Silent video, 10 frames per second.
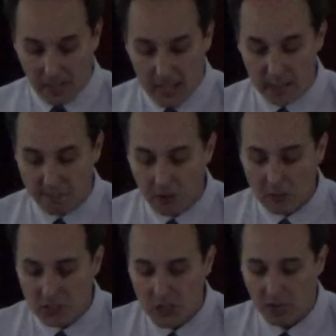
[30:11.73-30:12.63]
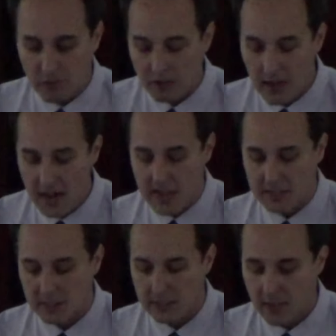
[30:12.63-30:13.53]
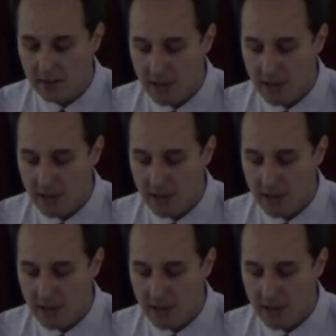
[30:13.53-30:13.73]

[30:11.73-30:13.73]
In the first year of Darius, the son of